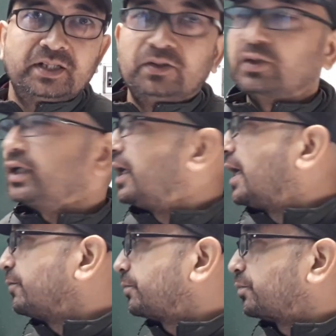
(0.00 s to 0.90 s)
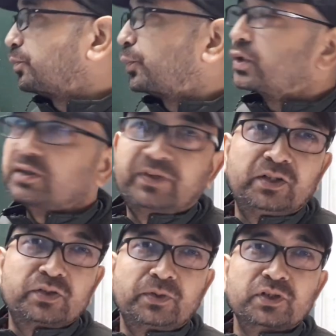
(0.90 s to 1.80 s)
okay, and put the
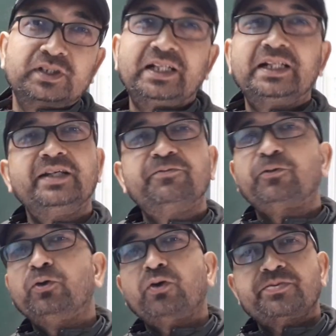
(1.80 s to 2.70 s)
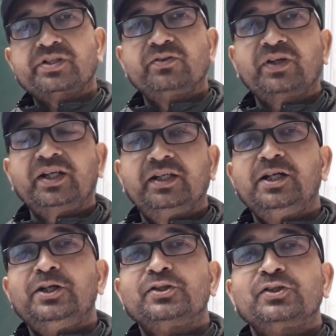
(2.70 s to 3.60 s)
values, because they will give 4 options, okay.
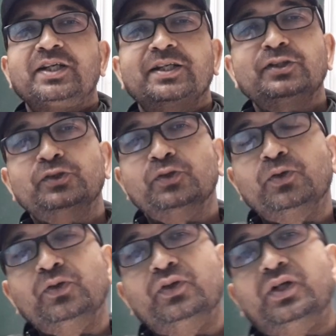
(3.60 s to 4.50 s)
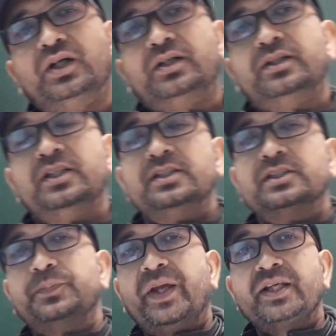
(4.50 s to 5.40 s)
So there is no
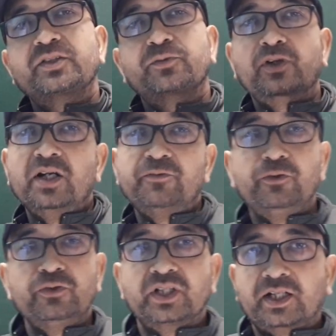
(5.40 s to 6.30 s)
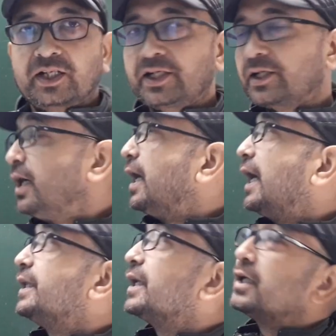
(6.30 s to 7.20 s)
space for confusion, correct?
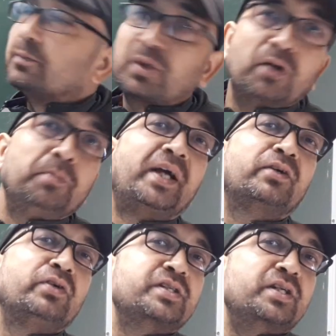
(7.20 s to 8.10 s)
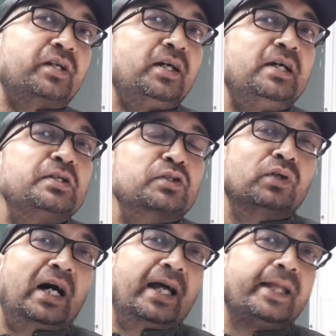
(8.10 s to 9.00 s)
And then number of microstate. So
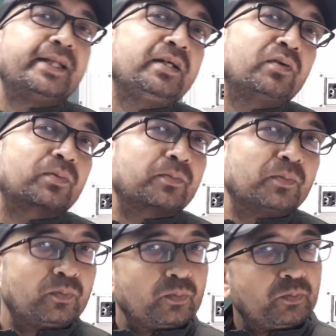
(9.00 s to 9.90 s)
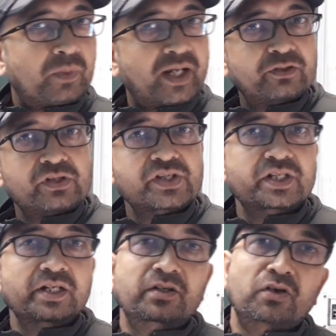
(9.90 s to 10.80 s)
either
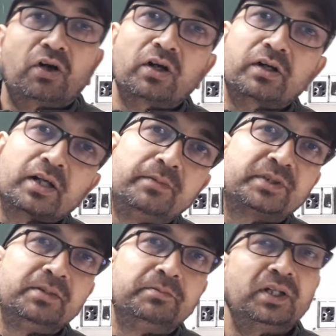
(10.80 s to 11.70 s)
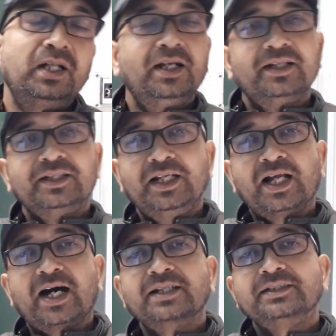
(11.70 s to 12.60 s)
microstate or term symbol, they will
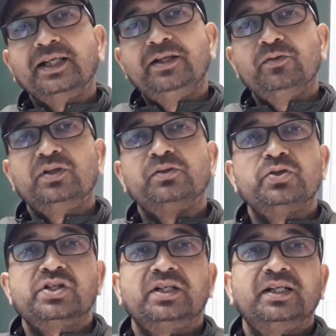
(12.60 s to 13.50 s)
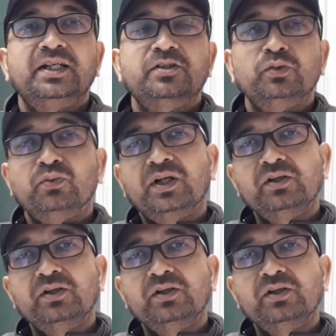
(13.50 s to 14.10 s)
ask any one question, correct? So one